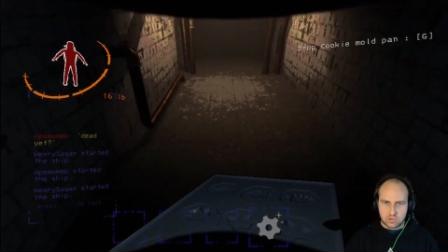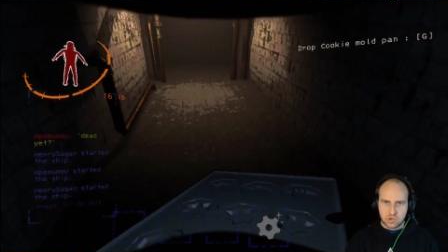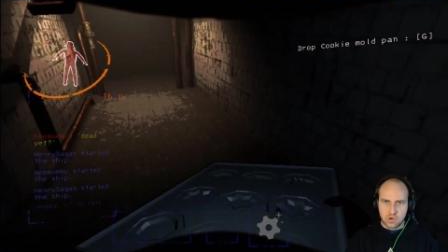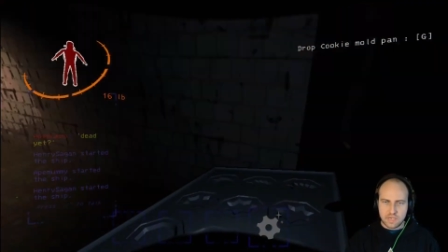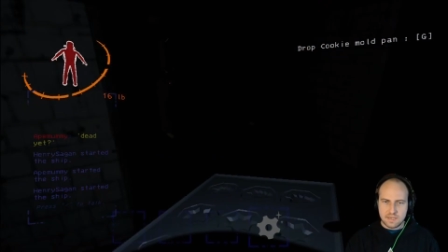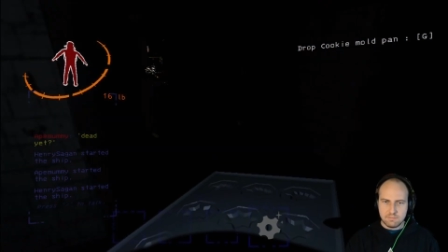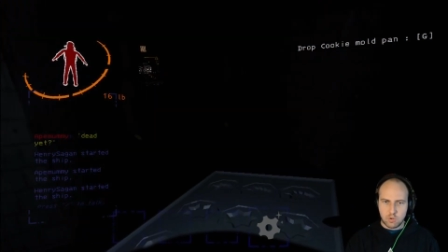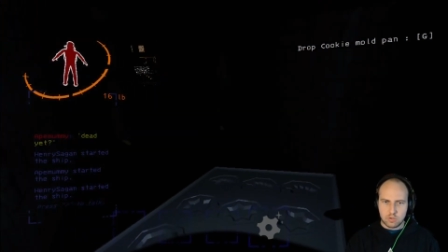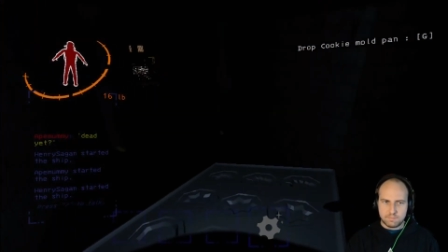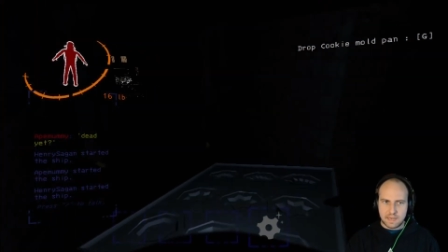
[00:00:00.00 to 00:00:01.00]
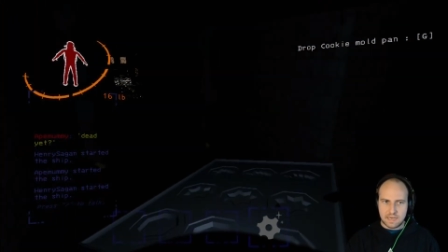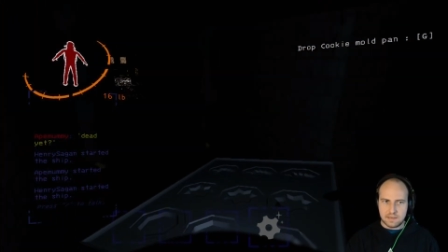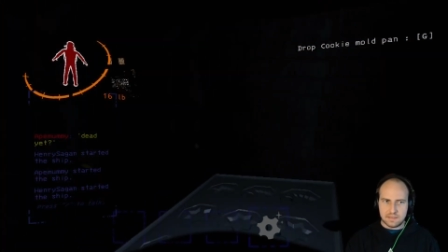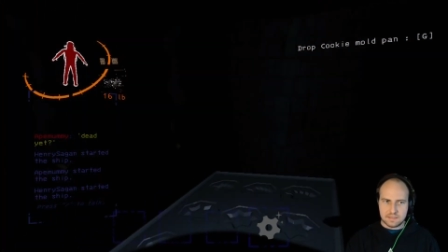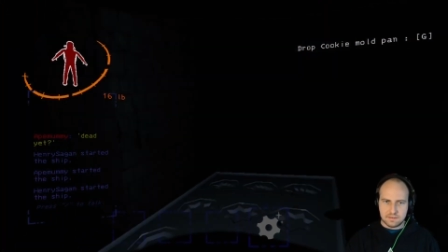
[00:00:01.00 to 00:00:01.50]
Cookie mold
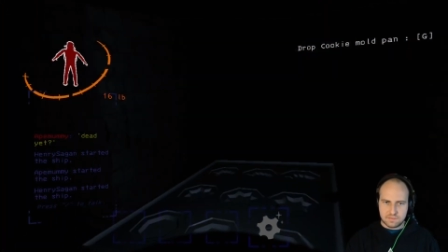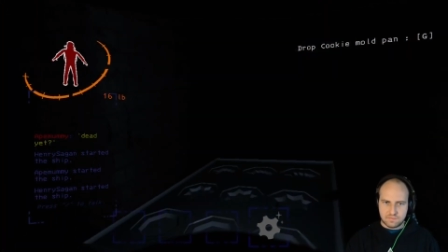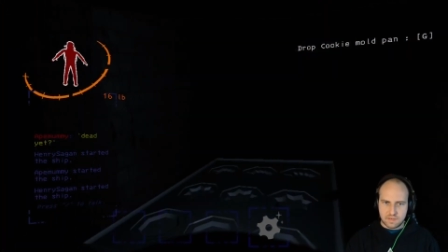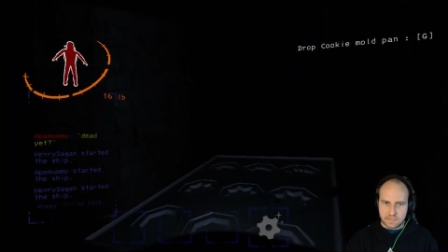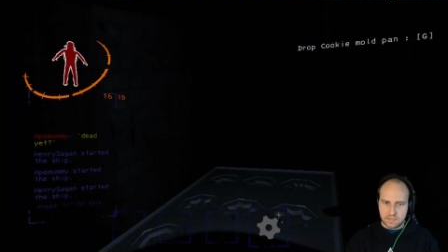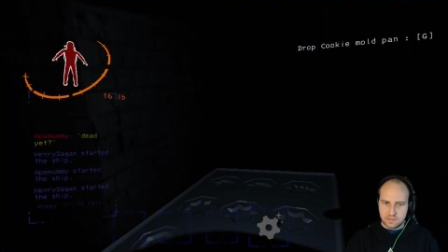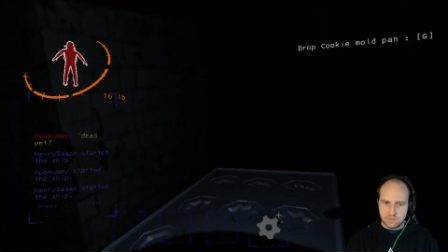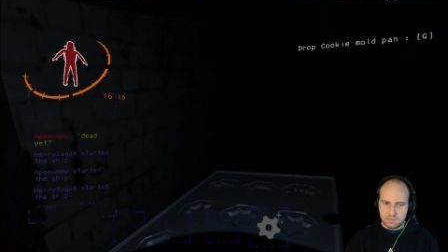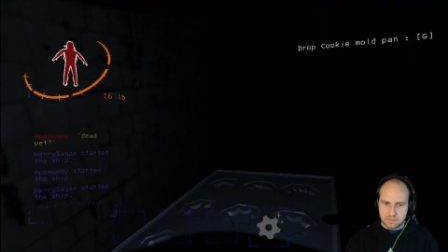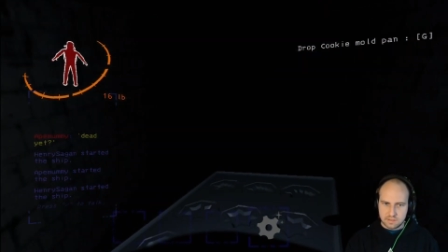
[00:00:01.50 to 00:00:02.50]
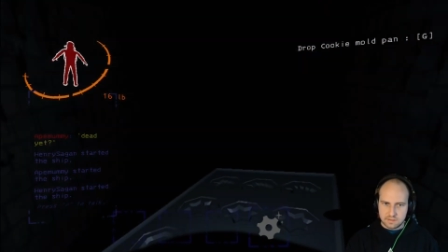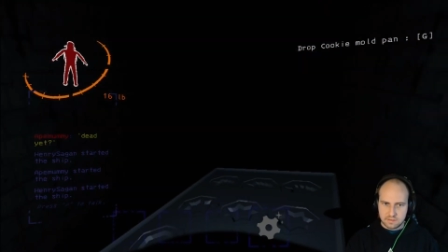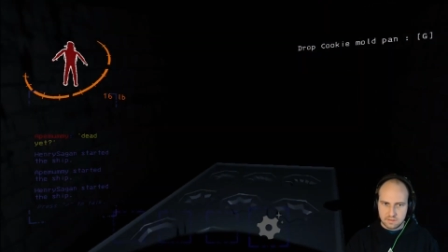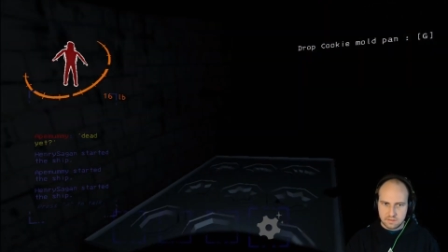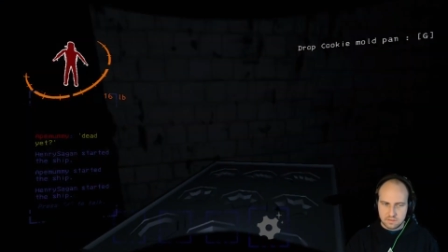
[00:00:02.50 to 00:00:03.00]
pan. That sounds fucking useless.
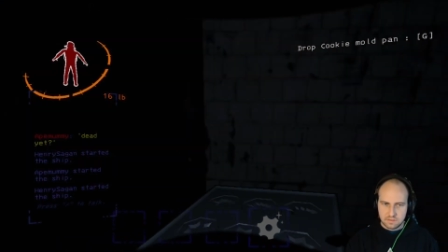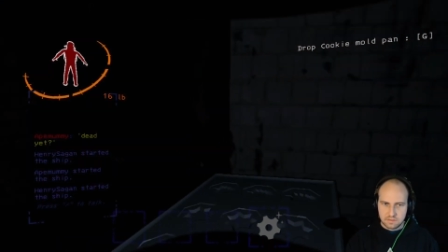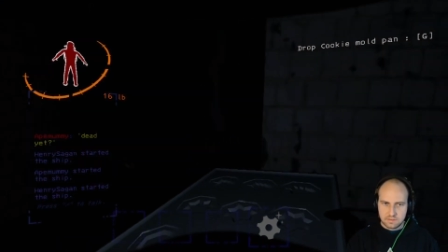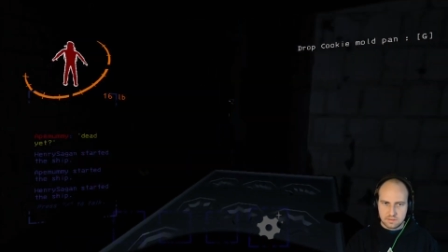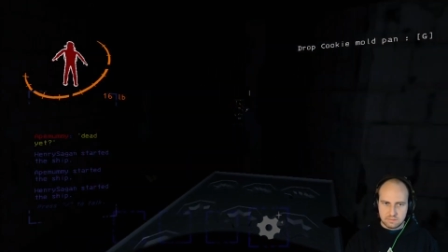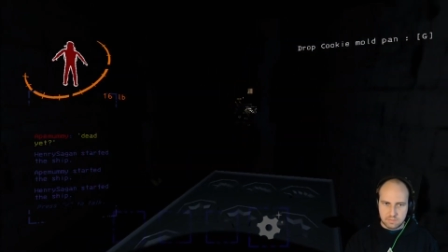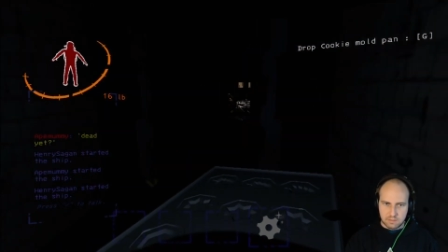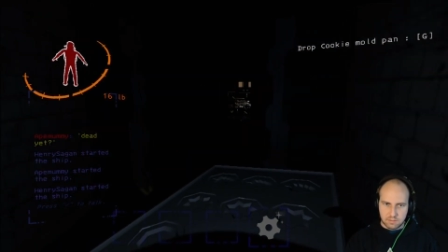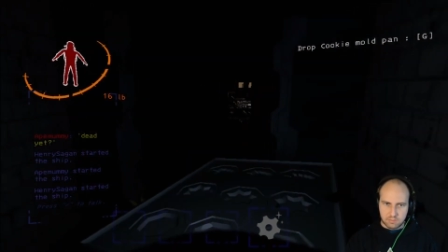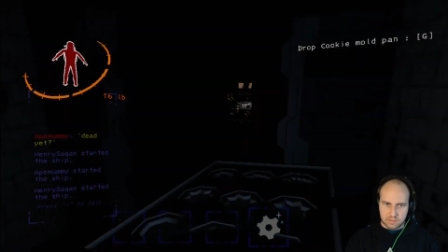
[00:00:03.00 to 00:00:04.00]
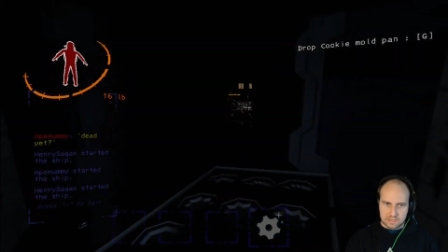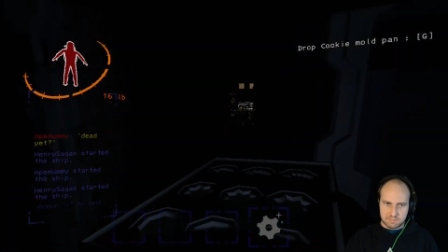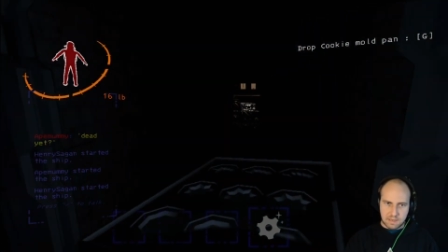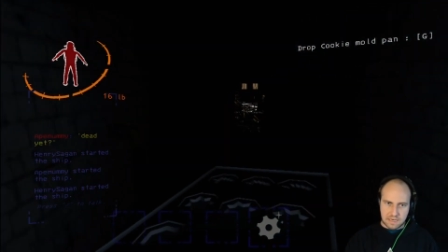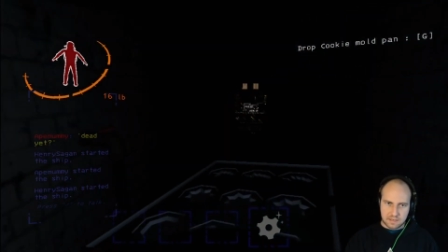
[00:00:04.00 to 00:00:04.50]
But I'm gonna bring
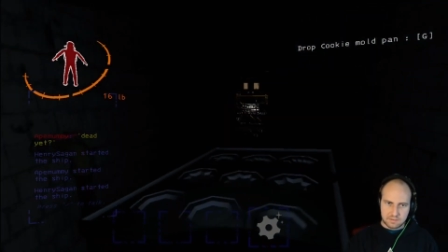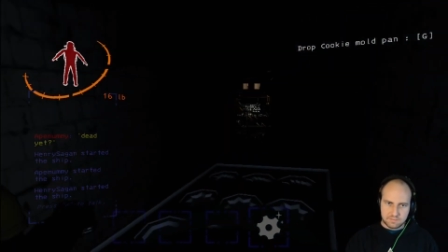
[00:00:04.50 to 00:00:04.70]
well, this back.